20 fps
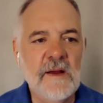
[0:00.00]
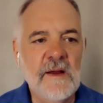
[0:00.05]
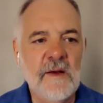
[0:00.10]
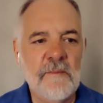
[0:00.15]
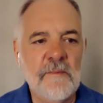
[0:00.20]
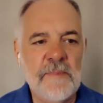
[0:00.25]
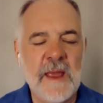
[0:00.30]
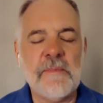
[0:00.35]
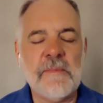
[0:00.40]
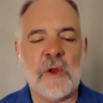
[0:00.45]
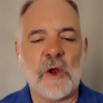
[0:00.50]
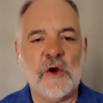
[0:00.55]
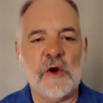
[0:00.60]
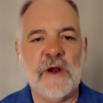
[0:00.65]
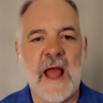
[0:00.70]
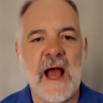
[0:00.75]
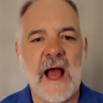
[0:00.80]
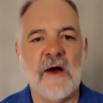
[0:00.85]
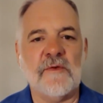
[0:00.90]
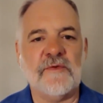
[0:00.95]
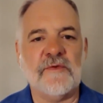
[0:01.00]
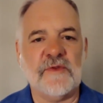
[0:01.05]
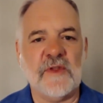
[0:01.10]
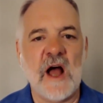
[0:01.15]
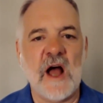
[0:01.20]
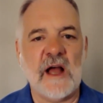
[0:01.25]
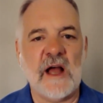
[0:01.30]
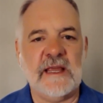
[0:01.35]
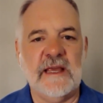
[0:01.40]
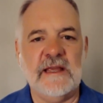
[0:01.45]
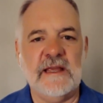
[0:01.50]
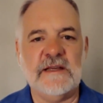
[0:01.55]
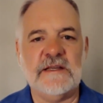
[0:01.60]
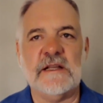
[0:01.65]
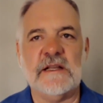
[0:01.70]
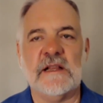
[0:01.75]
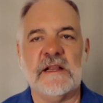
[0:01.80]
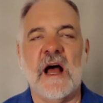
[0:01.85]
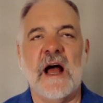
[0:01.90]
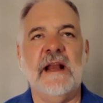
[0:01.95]
people are now flocking
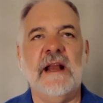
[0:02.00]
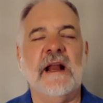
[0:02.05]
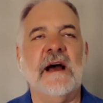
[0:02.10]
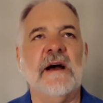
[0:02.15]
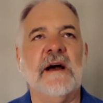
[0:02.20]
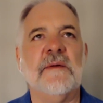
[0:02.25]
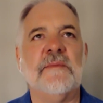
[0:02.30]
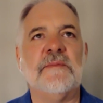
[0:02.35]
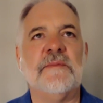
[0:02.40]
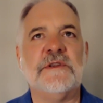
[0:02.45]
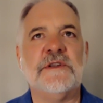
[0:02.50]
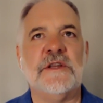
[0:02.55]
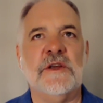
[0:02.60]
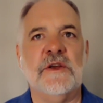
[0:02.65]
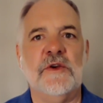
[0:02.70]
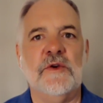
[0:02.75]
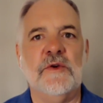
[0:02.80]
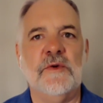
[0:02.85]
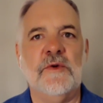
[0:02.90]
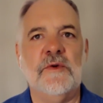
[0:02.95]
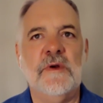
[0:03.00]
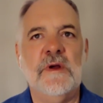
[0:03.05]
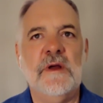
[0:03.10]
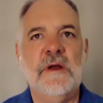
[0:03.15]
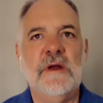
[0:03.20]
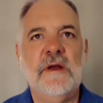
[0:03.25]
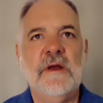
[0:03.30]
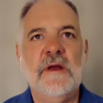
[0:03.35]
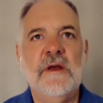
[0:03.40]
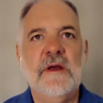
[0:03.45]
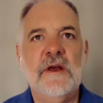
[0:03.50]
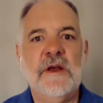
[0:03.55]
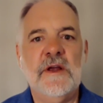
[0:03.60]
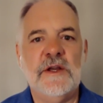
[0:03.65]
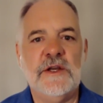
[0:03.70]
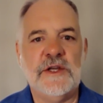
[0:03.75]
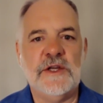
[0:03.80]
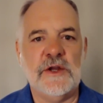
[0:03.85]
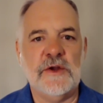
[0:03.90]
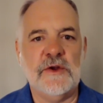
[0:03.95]
to line up to
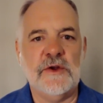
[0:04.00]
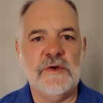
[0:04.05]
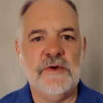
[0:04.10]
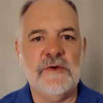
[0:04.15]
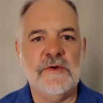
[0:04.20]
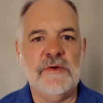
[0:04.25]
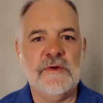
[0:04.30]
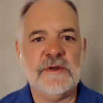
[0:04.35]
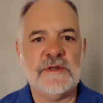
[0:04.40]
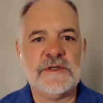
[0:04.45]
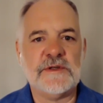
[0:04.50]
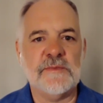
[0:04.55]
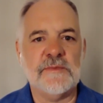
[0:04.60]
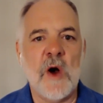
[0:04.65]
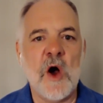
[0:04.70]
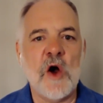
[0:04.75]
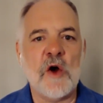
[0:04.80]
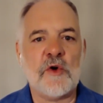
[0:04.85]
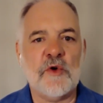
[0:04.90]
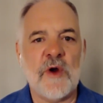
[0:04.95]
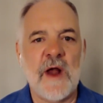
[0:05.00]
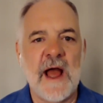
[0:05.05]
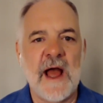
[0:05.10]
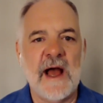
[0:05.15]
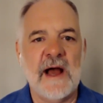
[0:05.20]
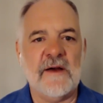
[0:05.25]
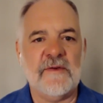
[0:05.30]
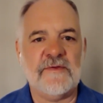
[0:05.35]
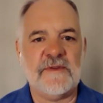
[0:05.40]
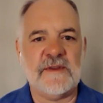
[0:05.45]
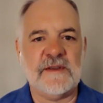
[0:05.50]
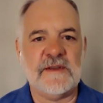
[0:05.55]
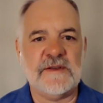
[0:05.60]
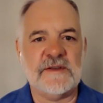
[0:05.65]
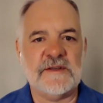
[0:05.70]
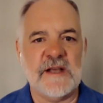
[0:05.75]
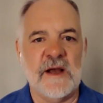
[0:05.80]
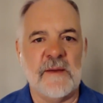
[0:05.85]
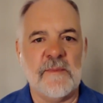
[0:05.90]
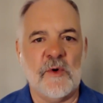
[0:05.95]
do small craft
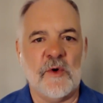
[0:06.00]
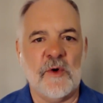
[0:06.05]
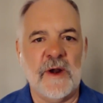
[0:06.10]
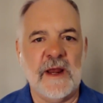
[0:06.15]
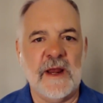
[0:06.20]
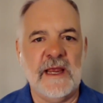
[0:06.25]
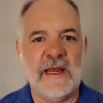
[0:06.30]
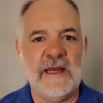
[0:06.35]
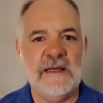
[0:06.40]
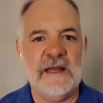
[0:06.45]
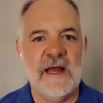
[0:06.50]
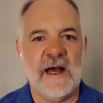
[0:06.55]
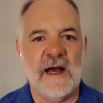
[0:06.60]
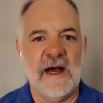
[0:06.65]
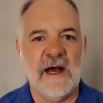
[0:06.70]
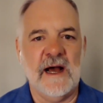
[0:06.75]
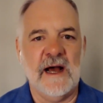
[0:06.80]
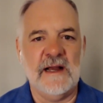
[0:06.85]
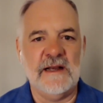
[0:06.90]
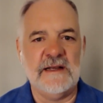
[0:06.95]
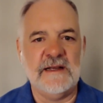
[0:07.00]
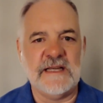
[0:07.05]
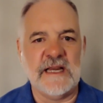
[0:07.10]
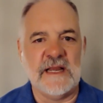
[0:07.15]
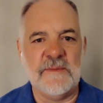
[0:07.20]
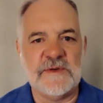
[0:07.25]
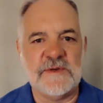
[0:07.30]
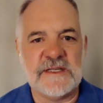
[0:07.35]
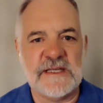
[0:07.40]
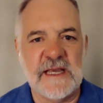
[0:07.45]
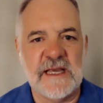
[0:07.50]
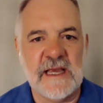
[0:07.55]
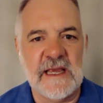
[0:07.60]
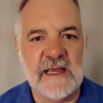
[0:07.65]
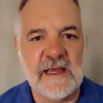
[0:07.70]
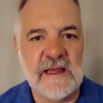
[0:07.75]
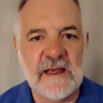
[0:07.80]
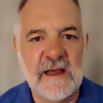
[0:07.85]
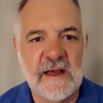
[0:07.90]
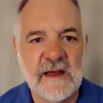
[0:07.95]
submarine deep
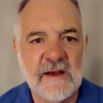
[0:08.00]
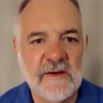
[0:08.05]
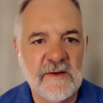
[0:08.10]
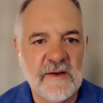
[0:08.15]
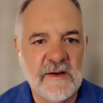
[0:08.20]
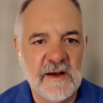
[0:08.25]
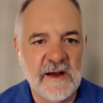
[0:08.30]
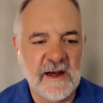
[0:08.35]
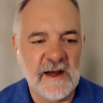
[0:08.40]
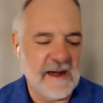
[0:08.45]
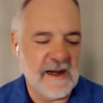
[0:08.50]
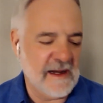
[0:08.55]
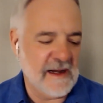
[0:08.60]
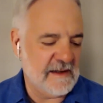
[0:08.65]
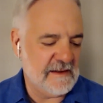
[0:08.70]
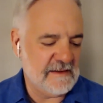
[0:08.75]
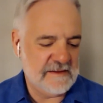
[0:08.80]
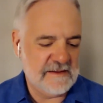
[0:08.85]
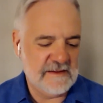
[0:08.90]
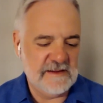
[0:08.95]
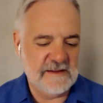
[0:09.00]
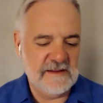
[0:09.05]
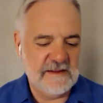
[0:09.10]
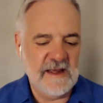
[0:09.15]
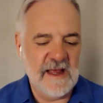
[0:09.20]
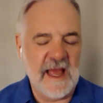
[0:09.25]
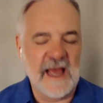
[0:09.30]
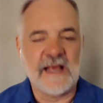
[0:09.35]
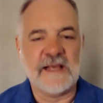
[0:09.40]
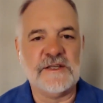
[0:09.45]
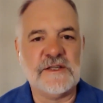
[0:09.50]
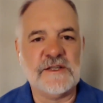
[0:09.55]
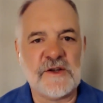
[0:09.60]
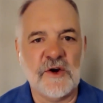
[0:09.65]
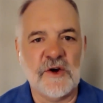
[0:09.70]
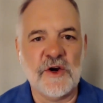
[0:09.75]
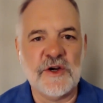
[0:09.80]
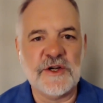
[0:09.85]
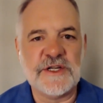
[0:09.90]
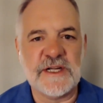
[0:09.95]
sea
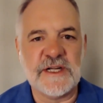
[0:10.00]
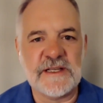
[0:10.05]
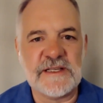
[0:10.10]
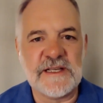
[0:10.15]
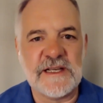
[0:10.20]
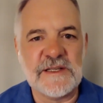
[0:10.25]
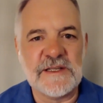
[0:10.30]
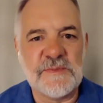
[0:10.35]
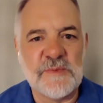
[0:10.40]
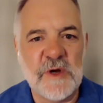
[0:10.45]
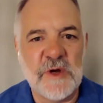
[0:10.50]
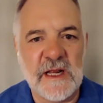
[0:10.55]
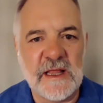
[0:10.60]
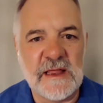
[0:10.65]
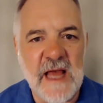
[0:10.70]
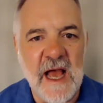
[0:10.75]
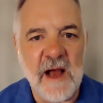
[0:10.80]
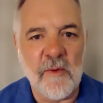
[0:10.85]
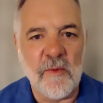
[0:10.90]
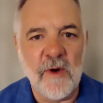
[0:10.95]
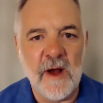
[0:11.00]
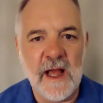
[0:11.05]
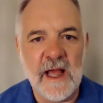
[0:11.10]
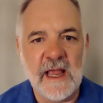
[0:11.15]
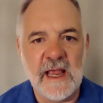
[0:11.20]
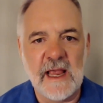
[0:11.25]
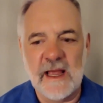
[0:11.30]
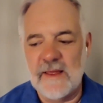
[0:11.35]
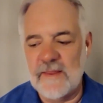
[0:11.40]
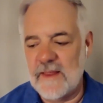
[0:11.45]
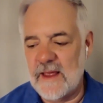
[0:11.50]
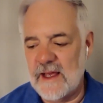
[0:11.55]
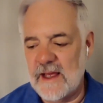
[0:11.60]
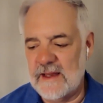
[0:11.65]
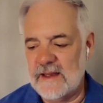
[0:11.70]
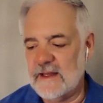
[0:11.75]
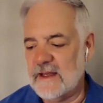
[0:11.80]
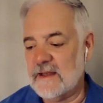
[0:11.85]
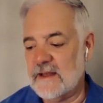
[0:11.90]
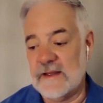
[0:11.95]
excursions, let's put it that way. And
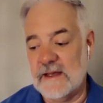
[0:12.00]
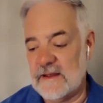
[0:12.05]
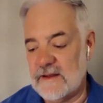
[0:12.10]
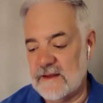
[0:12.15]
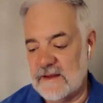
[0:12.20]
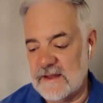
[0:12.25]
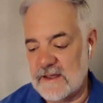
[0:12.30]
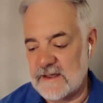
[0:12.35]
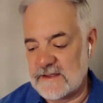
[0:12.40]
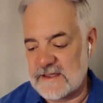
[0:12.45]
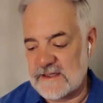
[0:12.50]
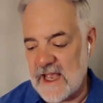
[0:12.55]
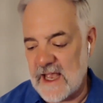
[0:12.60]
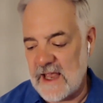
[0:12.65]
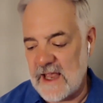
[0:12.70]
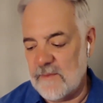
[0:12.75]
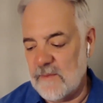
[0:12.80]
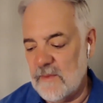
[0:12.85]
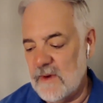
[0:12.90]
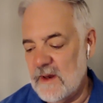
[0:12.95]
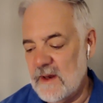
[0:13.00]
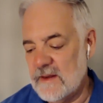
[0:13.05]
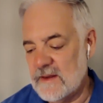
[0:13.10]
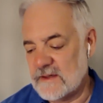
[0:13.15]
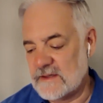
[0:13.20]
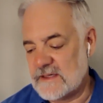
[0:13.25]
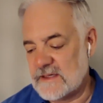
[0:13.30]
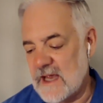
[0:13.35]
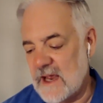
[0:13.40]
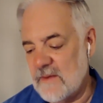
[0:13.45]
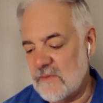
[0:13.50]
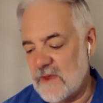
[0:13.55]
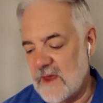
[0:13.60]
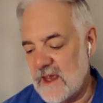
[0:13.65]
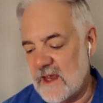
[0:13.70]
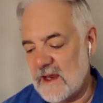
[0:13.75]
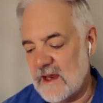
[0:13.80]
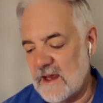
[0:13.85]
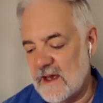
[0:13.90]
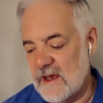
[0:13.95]
then the same
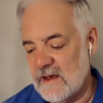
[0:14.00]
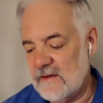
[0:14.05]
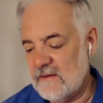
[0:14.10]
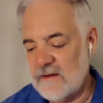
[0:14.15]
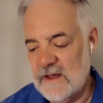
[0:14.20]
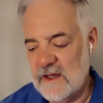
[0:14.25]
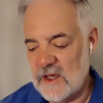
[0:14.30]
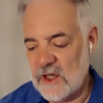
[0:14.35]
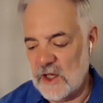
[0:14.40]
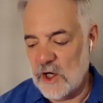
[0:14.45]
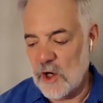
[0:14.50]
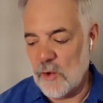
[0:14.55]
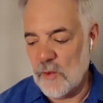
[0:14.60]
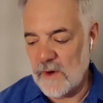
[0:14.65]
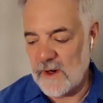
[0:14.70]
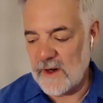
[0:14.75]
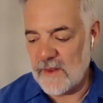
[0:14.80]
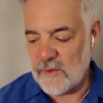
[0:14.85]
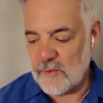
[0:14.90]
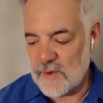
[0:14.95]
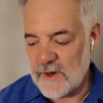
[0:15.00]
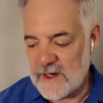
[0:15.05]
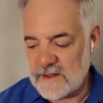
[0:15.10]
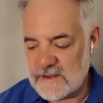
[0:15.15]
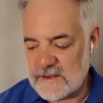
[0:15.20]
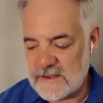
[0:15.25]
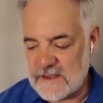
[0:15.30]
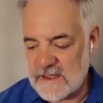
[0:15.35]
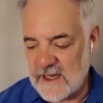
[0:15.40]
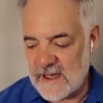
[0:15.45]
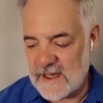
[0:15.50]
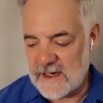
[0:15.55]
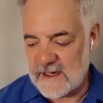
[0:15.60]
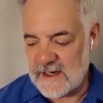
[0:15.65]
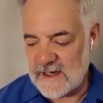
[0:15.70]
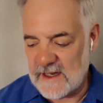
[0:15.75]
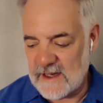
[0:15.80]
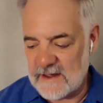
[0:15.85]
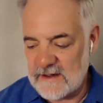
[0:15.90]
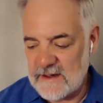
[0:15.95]
thing, one of the risks
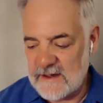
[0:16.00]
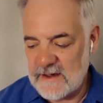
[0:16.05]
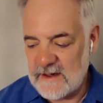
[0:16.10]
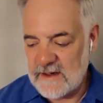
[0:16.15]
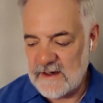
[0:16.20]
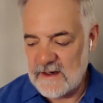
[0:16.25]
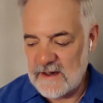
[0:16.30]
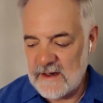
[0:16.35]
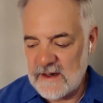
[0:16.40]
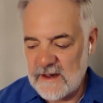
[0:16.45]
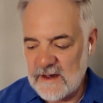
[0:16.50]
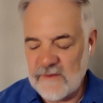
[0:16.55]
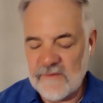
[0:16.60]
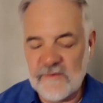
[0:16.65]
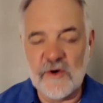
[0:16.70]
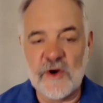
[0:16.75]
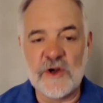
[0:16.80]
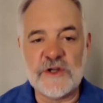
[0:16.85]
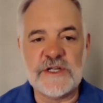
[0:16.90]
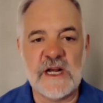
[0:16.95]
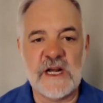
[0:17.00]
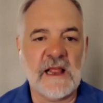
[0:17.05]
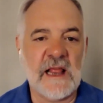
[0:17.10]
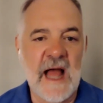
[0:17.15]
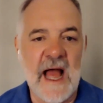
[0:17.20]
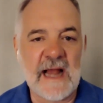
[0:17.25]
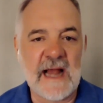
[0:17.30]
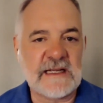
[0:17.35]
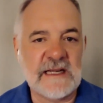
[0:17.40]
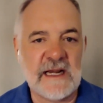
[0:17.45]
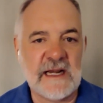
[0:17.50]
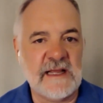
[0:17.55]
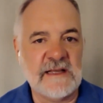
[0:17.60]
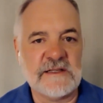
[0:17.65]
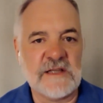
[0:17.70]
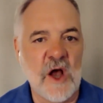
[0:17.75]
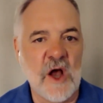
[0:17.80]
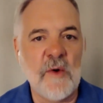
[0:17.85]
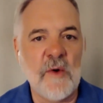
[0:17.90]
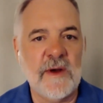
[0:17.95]
that Virgin Galactic
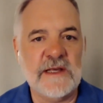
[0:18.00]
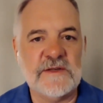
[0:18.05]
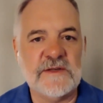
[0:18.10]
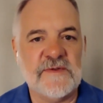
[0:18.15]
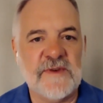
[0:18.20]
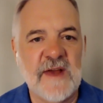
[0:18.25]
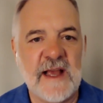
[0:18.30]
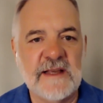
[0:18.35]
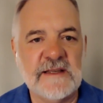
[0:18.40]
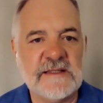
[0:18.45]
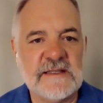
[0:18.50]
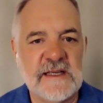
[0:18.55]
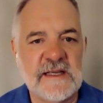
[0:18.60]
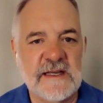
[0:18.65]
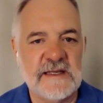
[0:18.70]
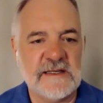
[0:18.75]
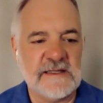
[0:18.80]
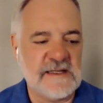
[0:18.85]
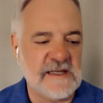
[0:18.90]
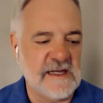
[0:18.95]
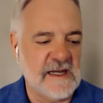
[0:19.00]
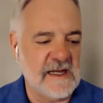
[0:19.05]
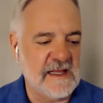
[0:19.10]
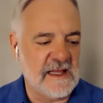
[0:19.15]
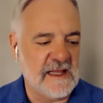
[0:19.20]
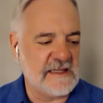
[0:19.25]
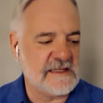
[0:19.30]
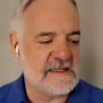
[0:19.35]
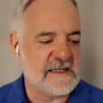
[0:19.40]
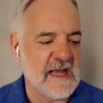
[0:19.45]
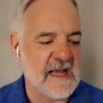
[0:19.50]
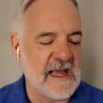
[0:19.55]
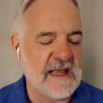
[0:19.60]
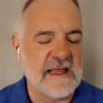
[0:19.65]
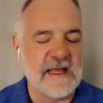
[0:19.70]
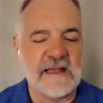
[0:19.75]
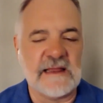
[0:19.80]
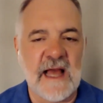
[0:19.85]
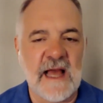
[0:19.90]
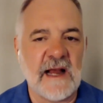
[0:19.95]
has always faced is, let's say
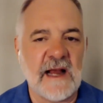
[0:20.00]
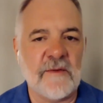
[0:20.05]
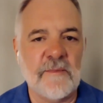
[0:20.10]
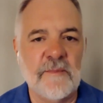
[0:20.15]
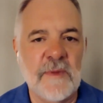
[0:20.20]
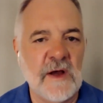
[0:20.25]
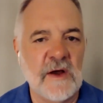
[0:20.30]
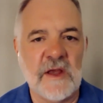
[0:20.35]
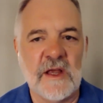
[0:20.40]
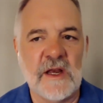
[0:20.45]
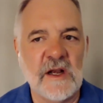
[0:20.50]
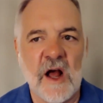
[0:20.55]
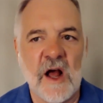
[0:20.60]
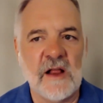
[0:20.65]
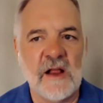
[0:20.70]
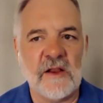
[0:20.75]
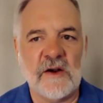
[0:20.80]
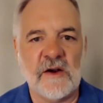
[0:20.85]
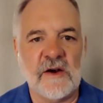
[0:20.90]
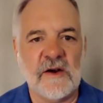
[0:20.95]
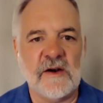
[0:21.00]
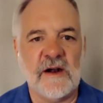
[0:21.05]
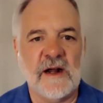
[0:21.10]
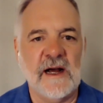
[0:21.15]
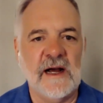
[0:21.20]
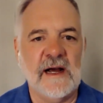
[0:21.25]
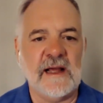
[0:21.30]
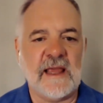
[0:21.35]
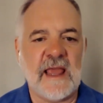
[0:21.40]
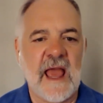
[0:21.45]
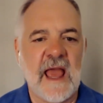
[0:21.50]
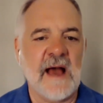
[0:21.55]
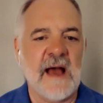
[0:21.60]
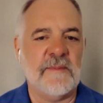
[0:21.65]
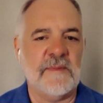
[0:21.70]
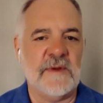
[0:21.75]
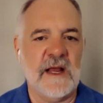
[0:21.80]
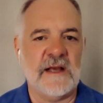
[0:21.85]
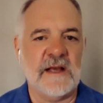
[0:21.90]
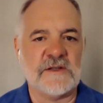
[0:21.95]
that $1 million
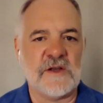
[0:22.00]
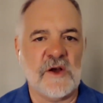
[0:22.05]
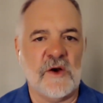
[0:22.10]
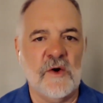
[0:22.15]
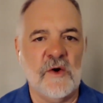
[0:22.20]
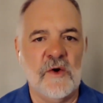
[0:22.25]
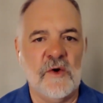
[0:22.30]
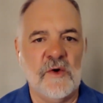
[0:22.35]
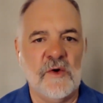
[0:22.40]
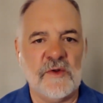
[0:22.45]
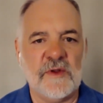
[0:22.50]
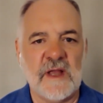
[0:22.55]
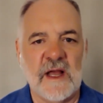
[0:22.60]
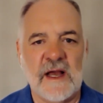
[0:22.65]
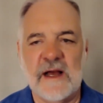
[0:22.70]
cap does hold.